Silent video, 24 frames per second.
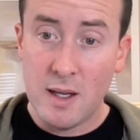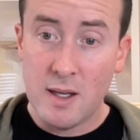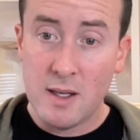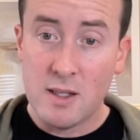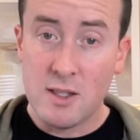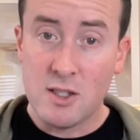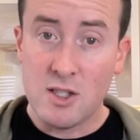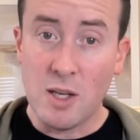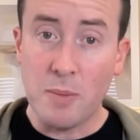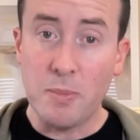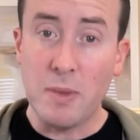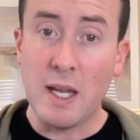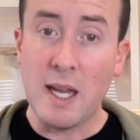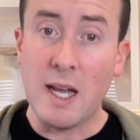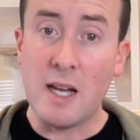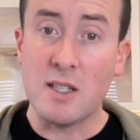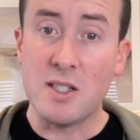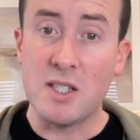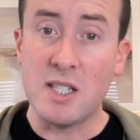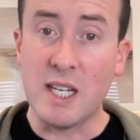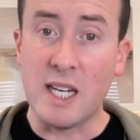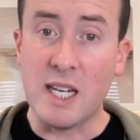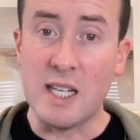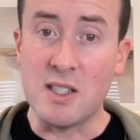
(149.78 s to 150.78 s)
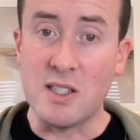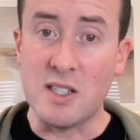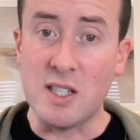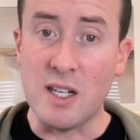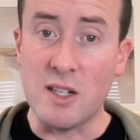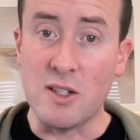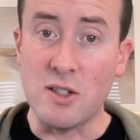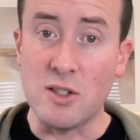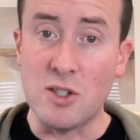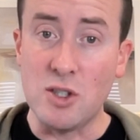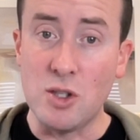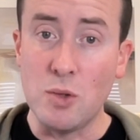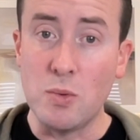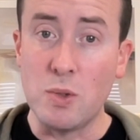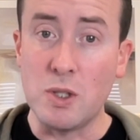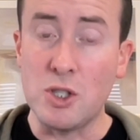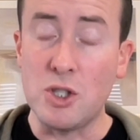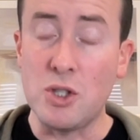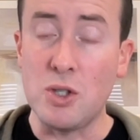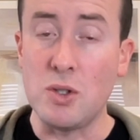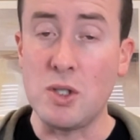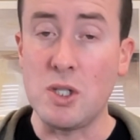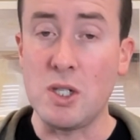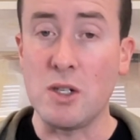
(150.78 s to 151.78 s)
Something else to consider too when
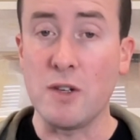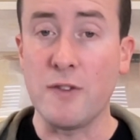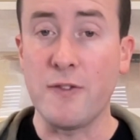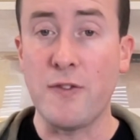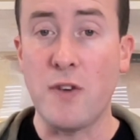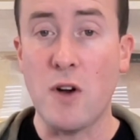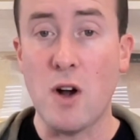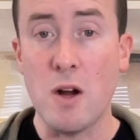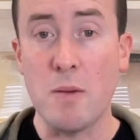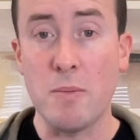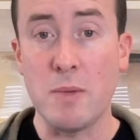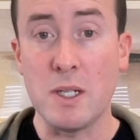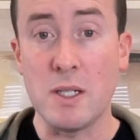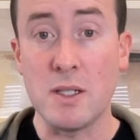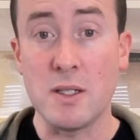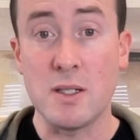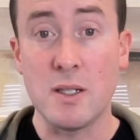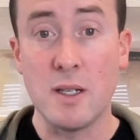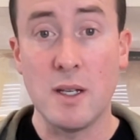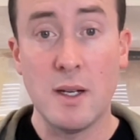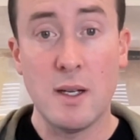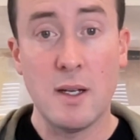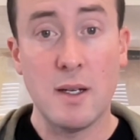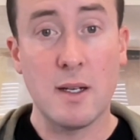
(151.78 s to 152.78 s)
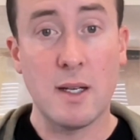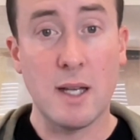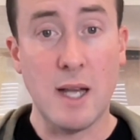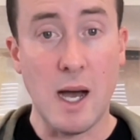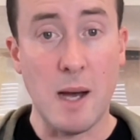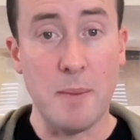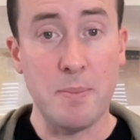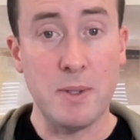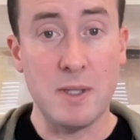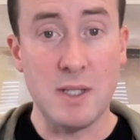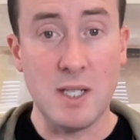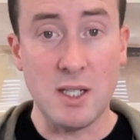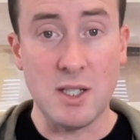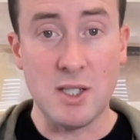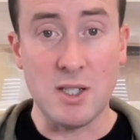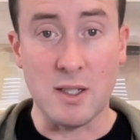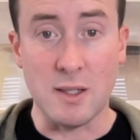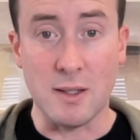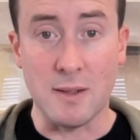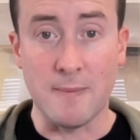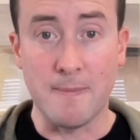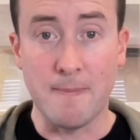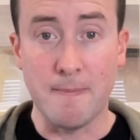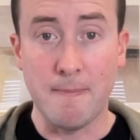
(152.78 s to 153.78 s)
choosing your farm is competition.
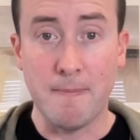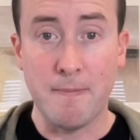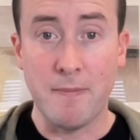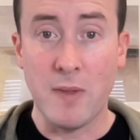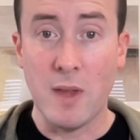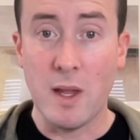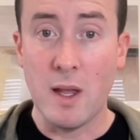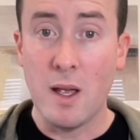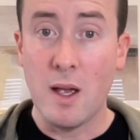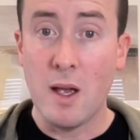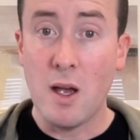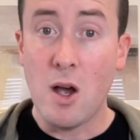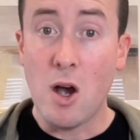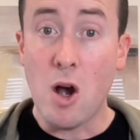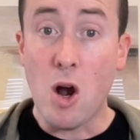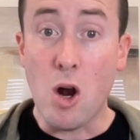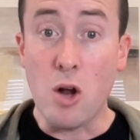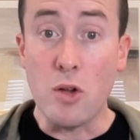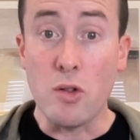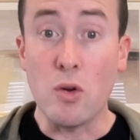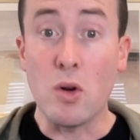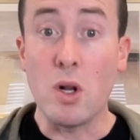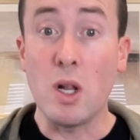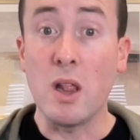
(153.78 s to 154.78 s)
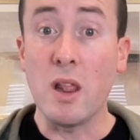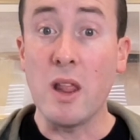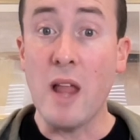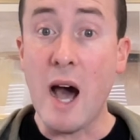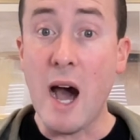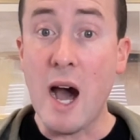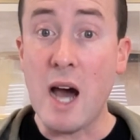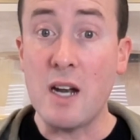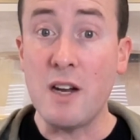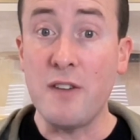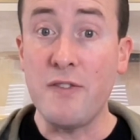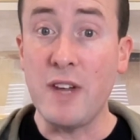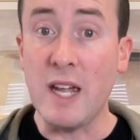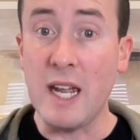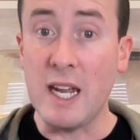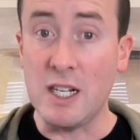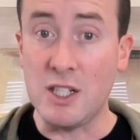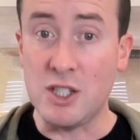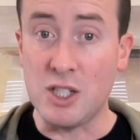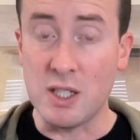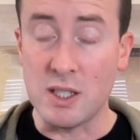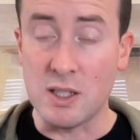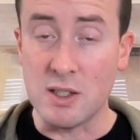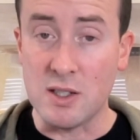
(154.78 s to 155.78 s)
Are there a lot of
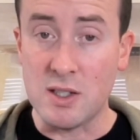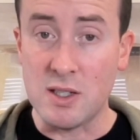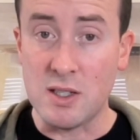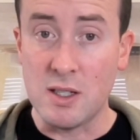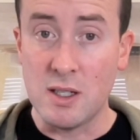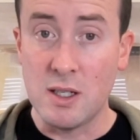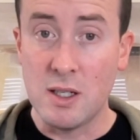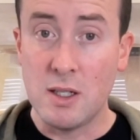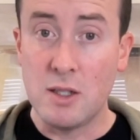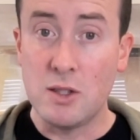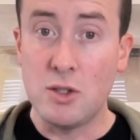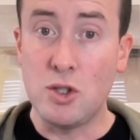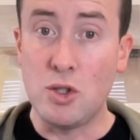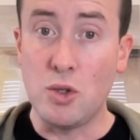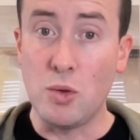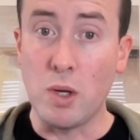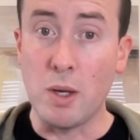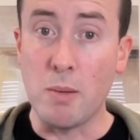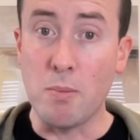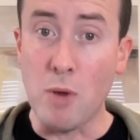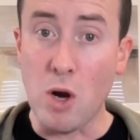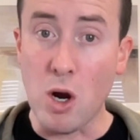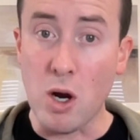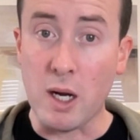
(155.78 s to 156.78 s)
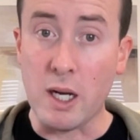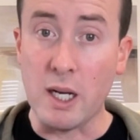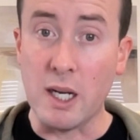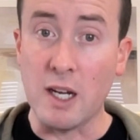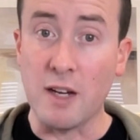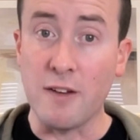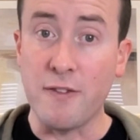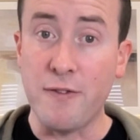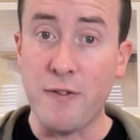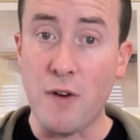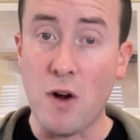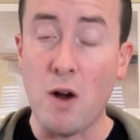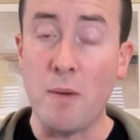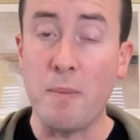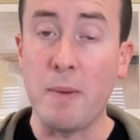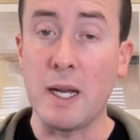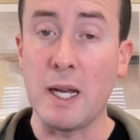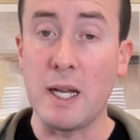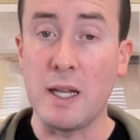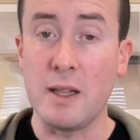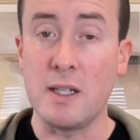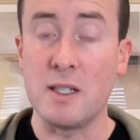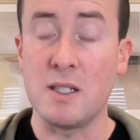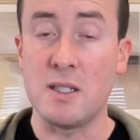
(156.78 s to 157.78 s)
agents doing marketing farming
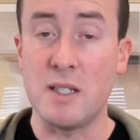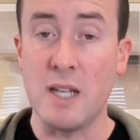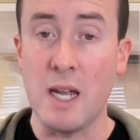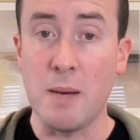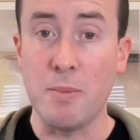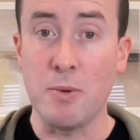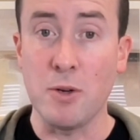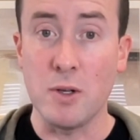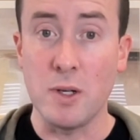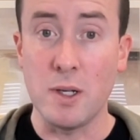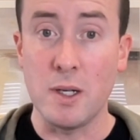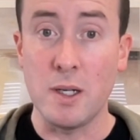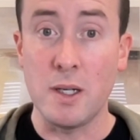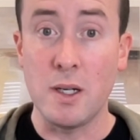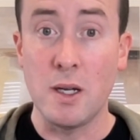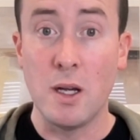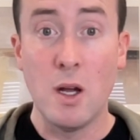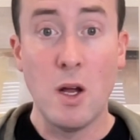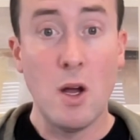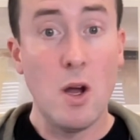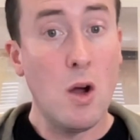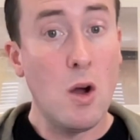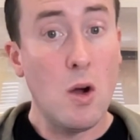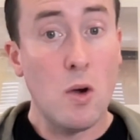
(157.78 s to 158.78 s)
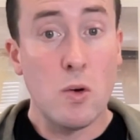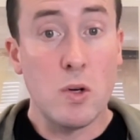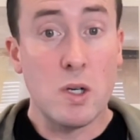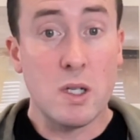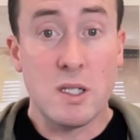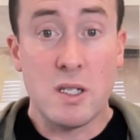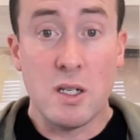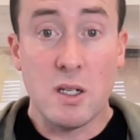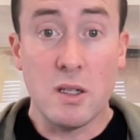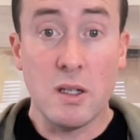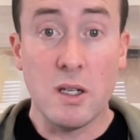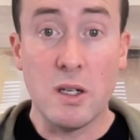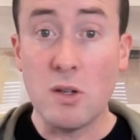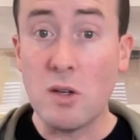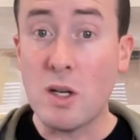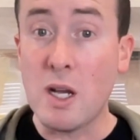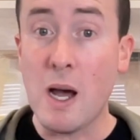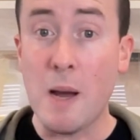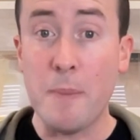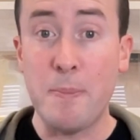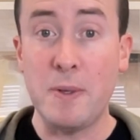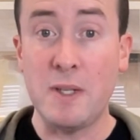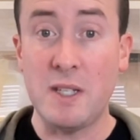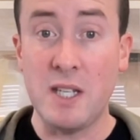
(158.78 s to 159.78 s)
in this neighborhood? Or is there little
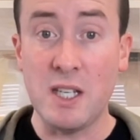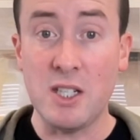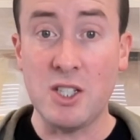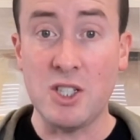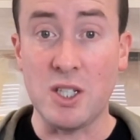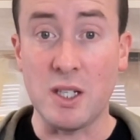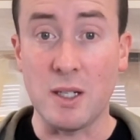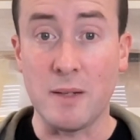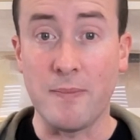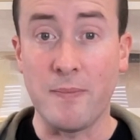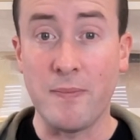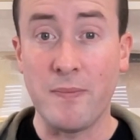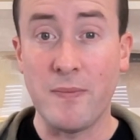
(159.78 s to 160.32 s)
competition?